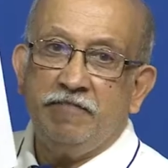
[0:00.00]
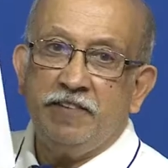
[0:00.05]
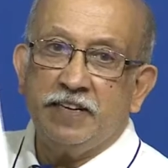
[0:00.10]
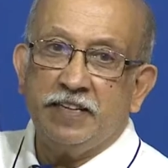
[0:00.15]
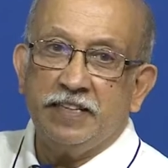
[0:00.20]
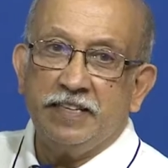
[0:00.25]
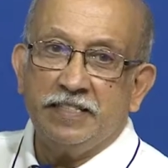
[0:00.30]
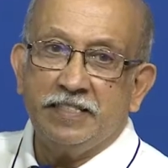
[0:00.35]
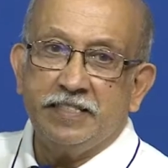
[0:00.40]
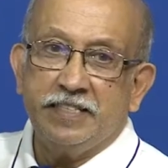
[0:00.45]
for
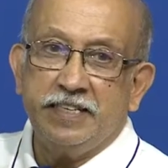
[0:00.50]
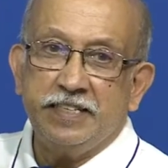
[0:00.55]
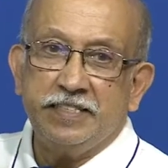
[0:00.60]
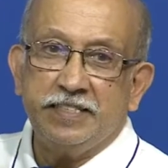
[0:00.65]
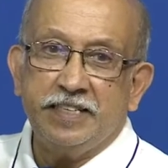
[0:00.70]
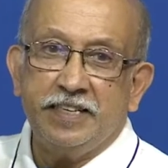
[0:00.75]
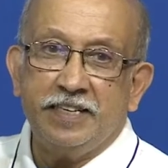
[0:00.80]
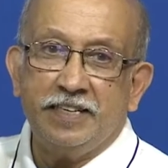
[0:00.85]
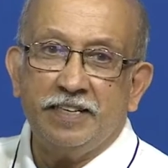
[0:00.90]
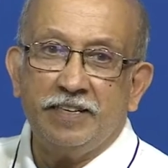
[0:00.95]
these
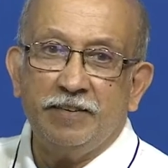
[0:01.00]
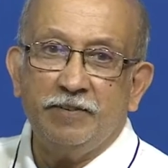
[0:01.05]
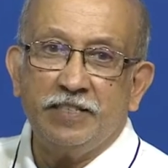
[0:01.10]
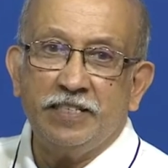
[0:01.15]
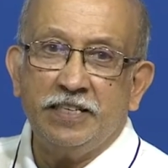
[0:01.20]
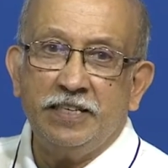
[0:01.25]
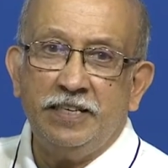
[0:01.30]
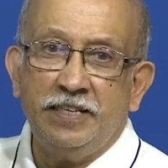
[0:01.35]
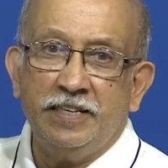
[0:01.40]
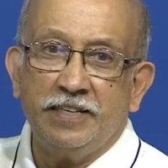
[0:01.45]
things here. You
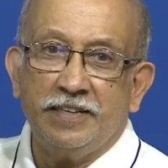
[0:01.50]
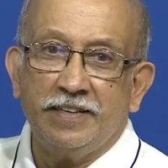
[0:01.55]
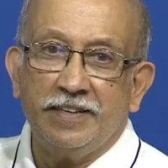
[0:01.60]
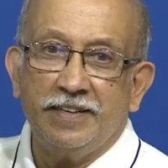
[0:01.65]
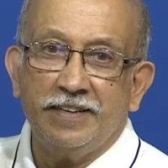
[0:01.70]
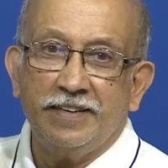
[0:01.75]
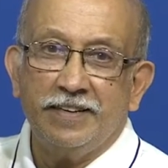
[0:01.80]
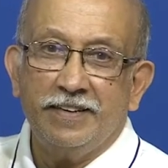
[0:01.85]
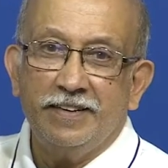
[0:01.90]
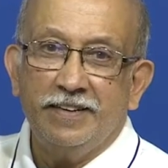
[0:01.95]
see here,
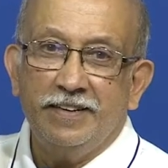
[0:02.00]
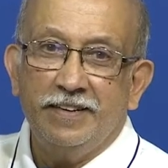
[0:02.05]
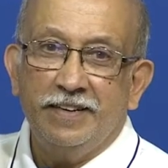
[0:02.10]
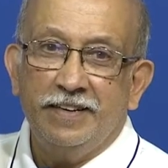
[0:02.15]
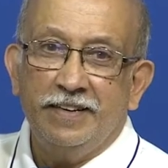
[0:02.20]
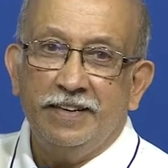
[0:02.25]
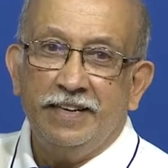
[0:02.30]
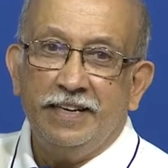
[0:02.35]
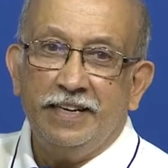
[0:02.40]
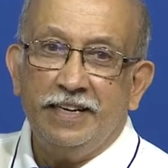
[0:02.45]

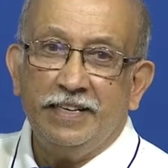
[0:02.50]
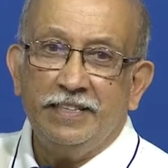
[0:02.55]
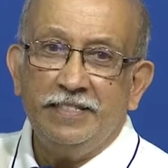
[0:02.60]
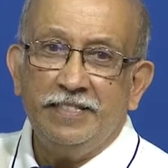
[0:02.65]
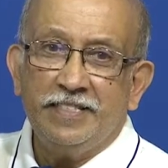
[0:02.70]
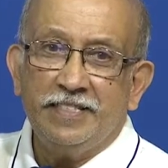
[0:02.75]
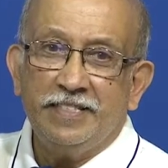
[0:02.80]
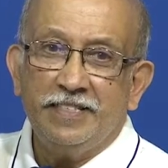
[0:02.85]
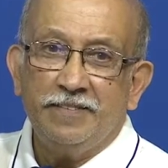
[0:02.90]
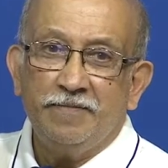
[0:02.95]
it
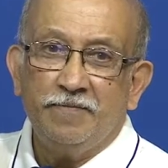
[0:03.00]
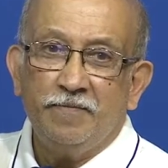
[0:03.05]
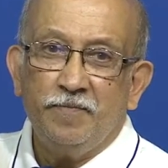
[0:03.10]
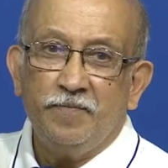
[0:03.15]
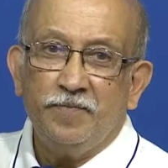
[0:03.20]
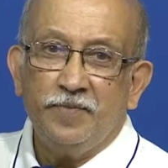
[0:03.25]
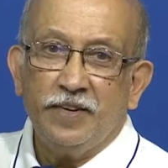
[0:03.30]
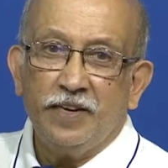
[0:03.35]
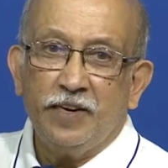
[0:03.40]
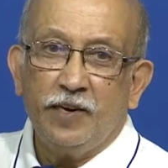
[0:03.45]
is
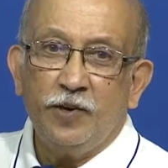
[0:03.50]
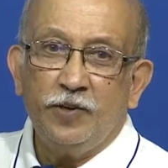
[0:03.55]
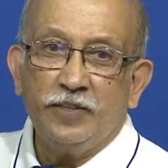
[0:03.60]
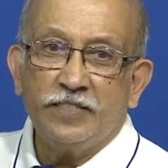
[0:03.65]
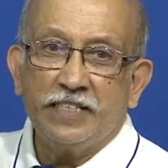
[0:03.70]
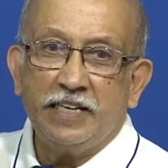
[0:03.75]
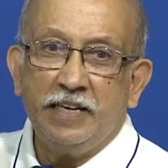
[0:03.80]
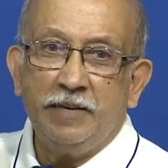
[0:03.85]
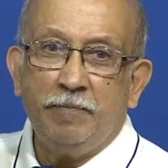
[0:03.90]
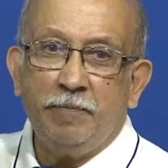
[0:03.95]

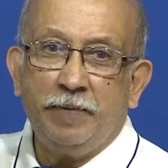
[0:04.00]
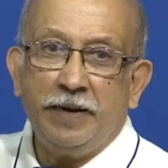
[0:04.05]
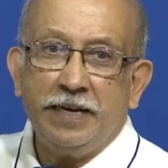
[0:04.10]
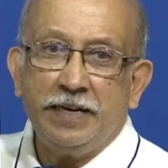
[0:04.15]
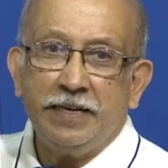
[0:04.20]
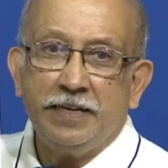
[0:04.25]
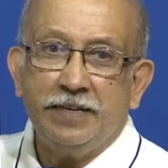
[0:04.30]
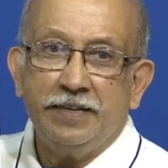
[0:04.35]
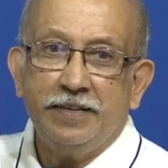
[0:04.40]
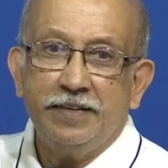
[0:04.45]
closely
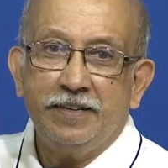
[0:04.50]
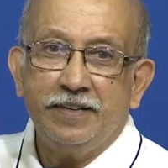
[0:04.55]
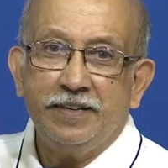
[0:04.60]
packed